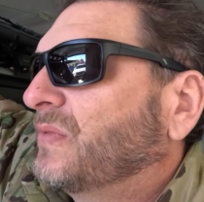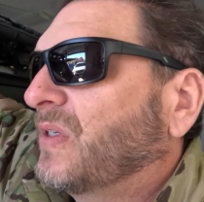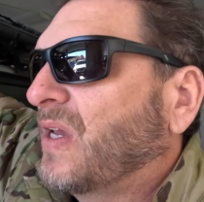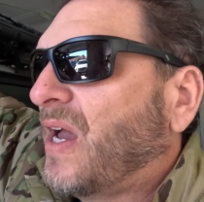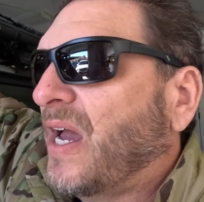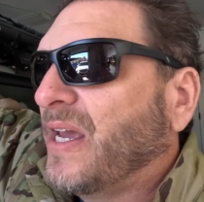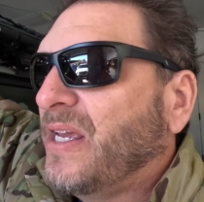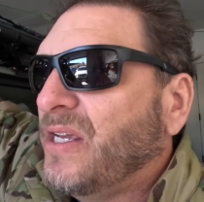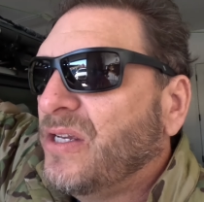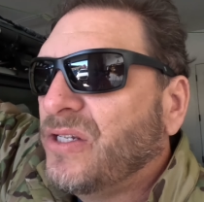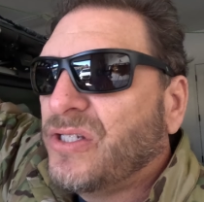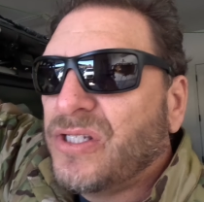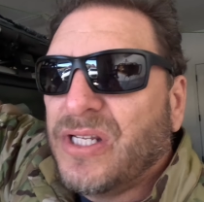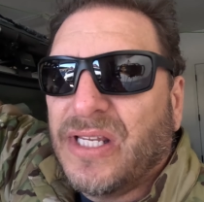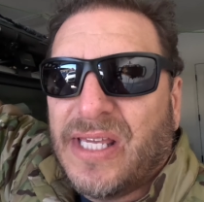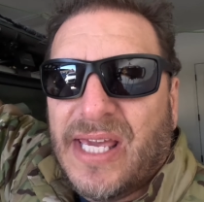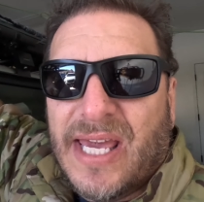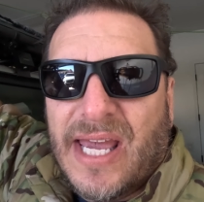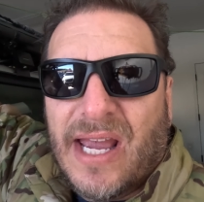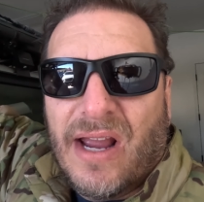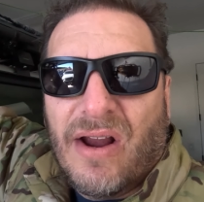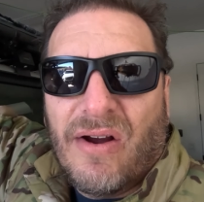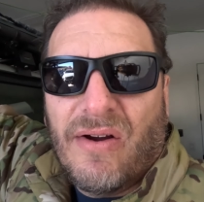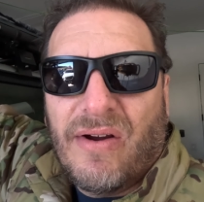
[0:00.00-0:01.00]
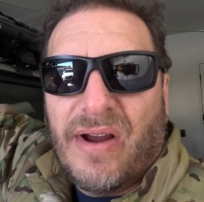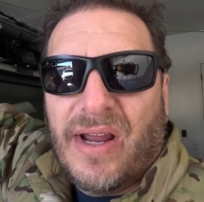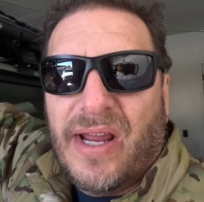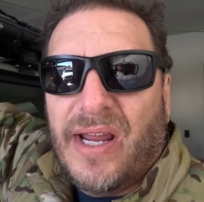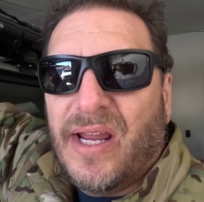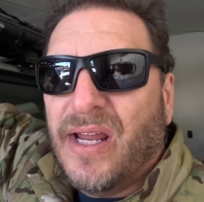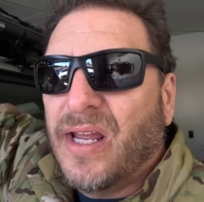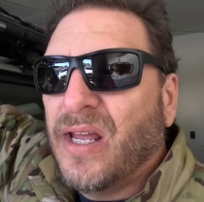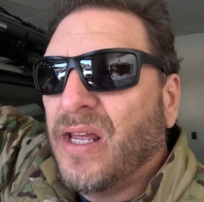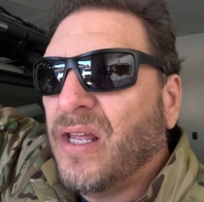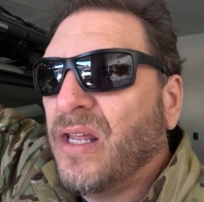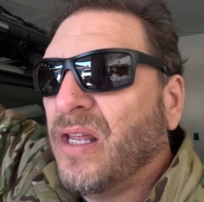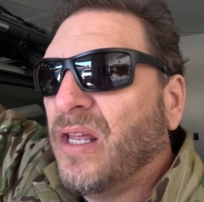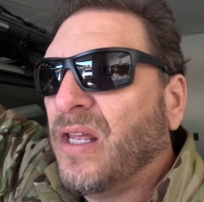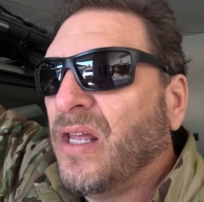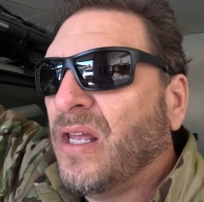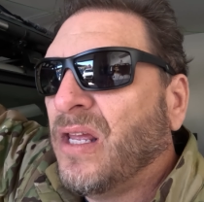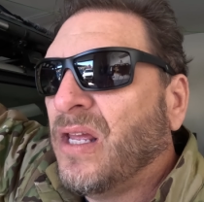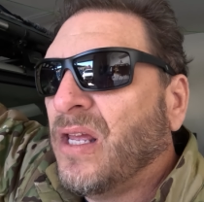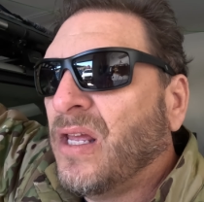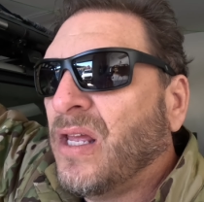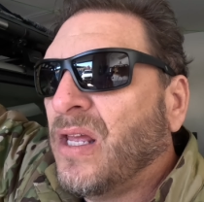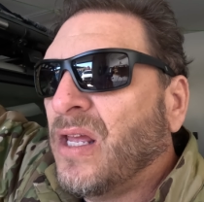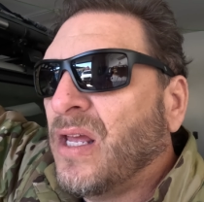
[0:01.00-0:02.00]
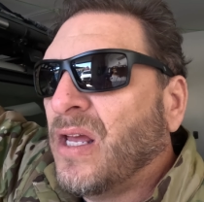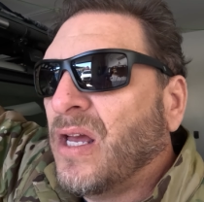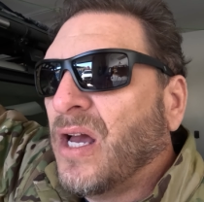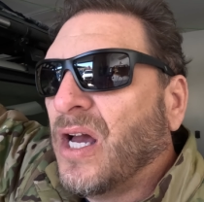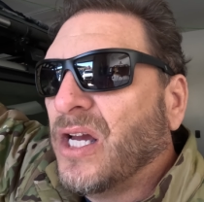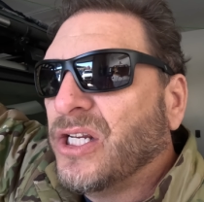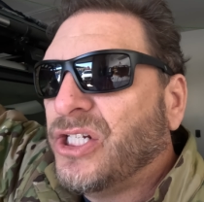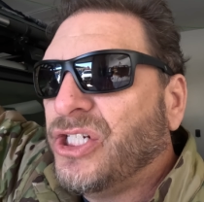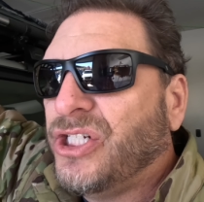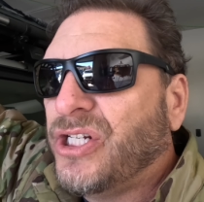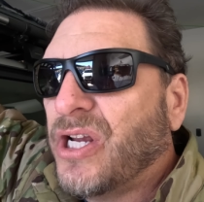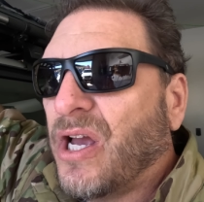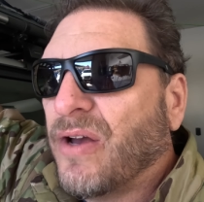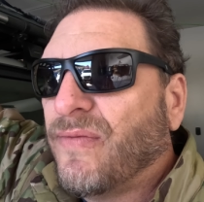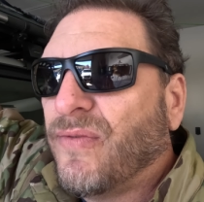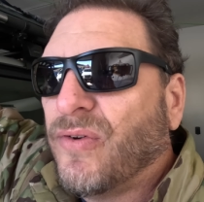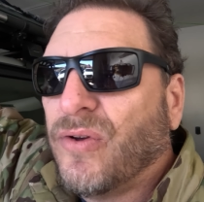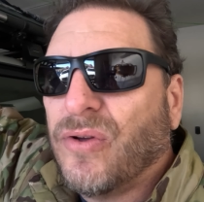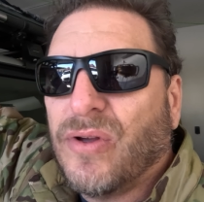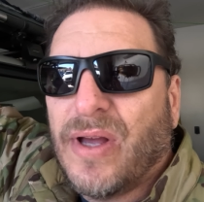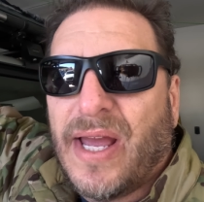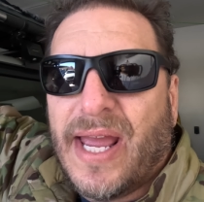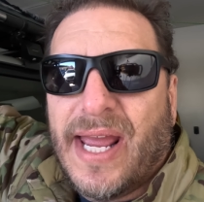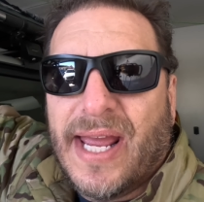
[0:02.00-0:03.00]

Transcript: I used to carry a shovel